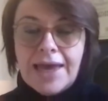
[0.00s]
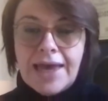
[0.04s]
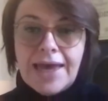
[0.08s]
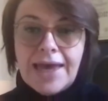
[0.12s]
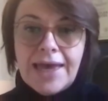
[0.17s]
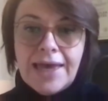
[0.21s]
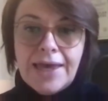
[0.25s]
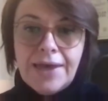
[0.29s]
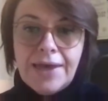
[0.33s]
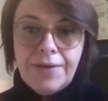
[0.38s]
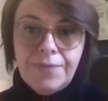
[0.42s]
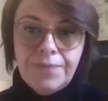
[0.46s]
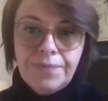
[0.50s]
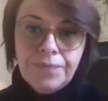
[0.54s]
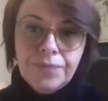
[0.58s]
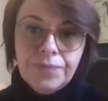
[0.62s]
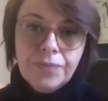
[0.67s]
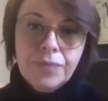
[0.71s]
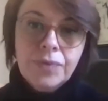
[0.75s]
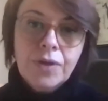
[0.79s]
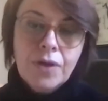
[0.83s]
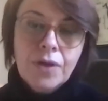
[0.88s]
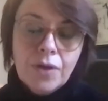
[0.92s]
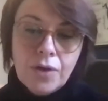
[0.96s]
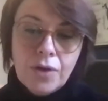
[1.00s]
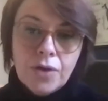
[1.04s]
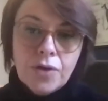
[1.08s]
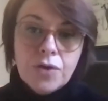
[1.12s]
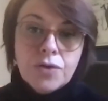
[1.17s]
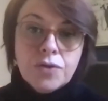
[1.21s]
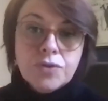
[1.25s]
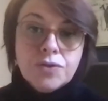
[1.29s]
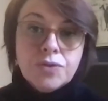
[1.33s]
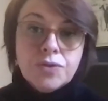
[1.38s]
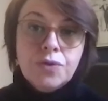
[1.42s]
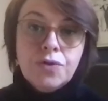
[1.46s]
Um,
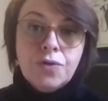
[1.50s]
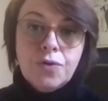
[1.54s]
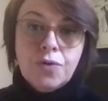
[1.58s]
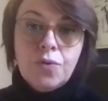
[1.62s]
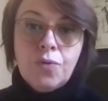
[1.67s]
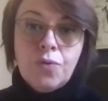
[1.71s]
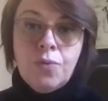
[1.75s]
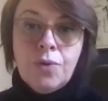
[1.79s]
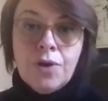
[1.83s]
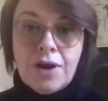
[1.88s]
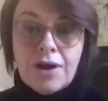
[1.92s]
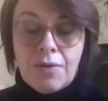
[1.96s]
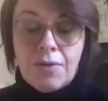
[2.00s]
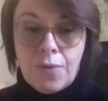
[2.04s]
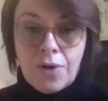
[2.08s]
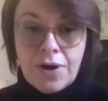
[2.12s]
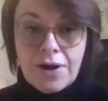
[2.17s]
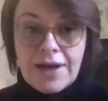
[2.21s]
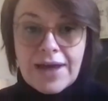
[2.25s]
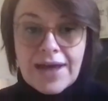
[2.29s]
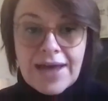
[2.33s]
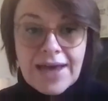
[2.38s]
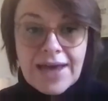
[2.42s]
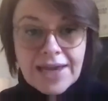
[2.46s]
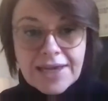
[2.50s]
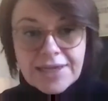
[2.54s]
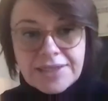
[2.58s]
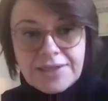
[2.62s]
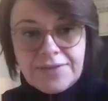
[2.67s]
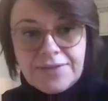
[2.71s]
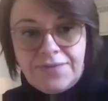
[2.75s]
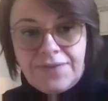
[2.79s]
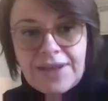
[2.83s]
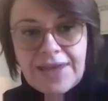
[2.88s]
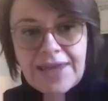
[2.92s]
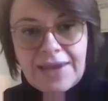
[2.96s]
so that we're
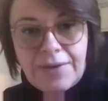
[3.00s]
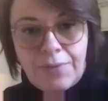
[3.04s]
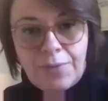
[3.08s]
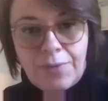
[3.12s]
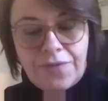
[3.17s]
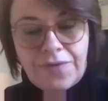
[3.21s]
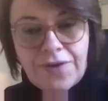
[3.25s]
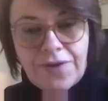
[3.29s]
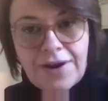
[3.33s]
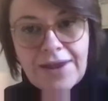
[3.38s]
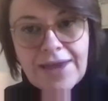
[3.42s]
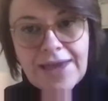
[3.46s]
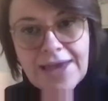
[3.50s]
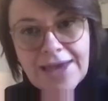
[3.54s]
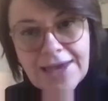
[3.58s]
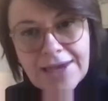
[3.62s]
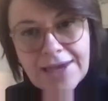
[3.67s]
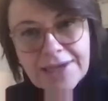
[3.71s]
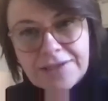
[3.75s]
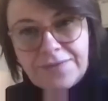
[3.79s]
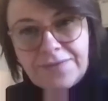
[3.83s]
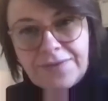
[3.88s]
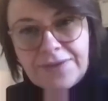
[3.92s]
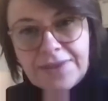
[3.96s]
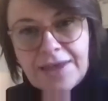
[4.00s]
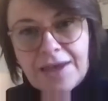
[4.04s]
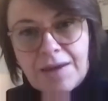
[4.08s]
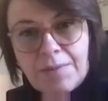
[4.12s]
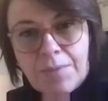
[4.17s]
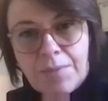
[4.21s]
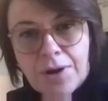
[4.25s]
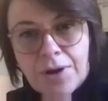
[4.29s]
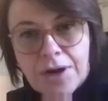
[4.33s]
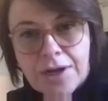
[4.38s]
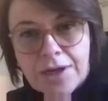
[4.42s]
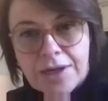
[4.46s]
very active in that
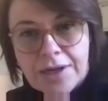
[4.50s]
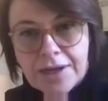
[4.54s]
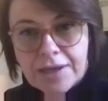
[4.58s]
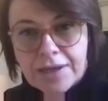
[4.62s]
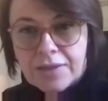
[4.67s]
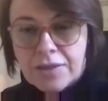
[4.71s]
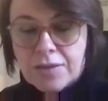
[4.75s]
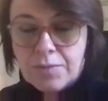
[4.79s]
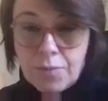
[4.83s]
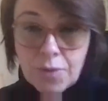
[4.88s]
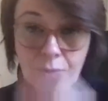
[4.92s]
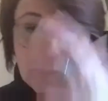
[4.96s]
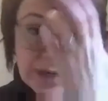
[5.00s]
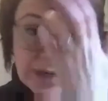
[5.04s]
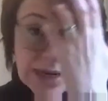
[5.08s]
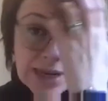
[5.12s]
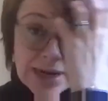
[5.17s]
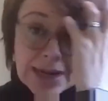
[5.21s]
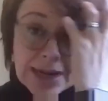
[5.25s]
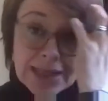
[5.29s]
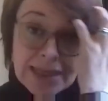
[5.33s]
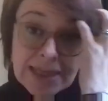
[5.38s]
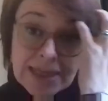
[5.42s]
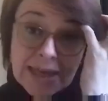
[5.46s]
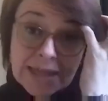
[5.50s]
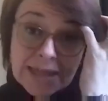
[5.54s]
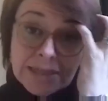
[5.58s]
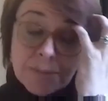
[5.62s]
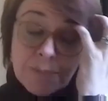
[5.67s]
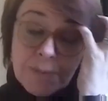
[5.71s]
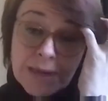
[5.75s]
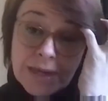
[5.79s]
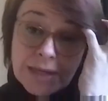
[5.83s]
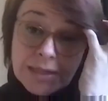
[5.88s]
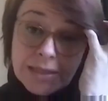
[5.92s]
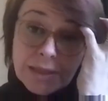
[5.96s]
market at the moment and in that
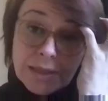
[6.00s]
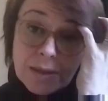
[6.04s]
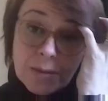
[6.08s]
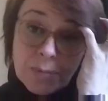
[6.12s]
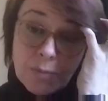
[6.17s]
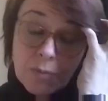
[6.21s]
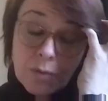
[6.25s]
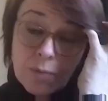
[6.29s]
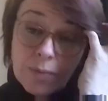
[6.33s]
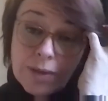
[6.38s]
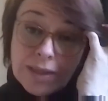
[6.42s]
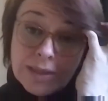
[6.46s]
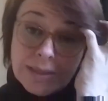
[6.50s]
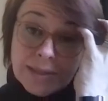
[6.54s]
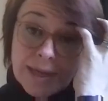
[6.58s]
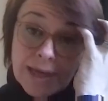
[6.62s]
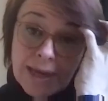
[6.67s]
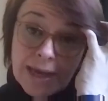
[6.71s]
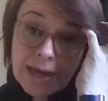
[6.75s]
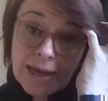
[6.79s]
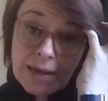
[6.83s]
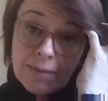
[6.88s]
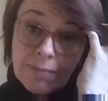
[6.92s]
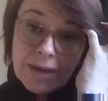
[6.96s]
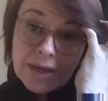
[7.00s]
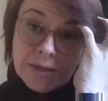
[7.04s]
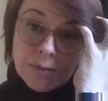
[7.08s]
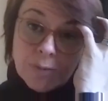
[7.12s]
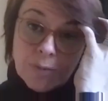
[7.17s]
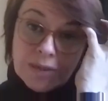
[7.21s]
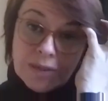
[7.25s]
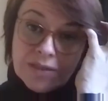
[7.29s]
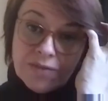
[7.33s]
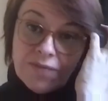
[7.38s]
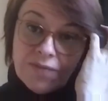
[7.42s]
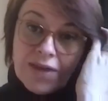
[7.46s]
space at the moment, as
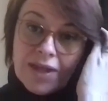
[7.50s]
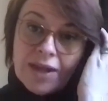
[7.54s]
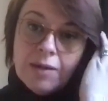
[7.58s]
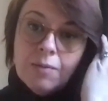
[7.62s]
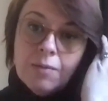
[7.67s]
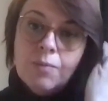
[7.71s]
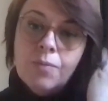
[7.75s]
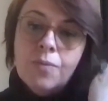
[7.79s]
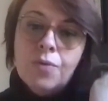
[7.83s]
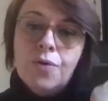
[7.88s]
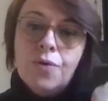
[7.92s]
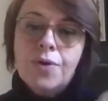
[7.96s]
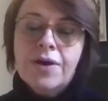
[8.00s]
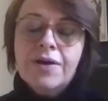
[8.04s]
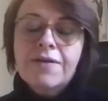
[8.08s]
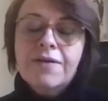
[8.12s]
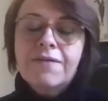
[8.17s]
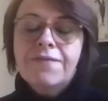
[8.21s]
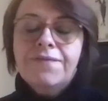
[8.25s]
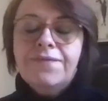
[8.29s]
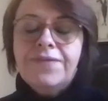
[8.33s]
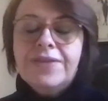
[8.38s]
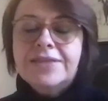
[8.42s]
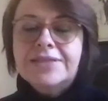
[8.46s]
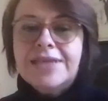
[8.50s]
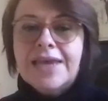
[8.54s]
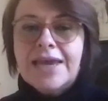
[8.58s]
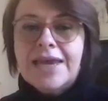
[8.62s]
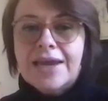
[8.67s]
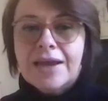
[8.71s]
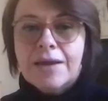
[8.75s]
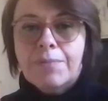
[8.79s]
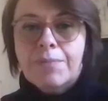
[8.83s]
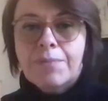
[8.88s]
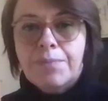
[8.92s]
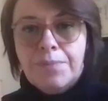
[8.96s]
we develop more
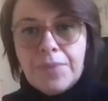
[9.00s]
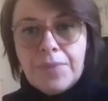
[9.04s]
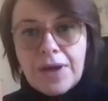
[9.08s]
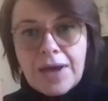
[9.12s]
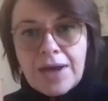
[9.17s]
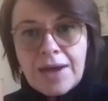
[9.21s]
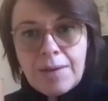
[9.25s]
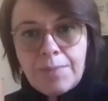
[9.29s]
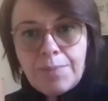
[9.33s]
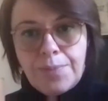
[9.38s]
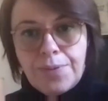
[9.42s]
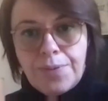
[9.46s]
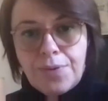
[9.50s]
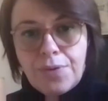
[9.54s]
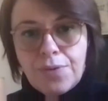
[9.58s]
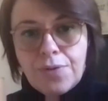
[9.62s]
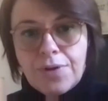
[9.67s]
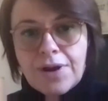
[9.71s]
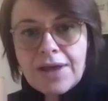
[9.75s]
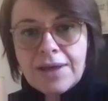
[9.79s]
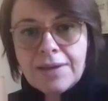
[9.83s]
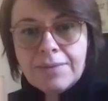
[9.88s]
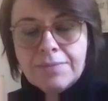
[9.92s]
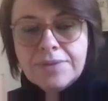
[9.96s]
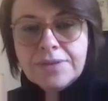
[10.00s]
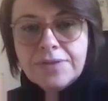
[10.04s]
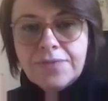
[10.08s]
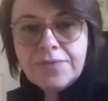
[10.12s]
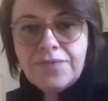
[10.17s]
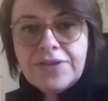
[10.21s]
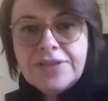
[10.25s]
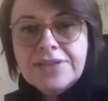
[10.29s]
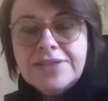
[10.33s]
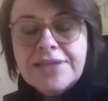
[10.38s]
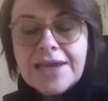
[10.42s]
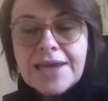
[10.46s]
fintech programs,
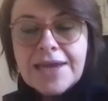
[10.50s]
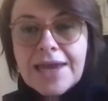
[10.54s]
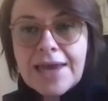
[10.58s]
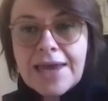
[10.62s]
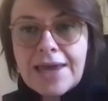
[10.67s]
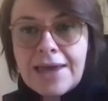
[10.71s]
fintech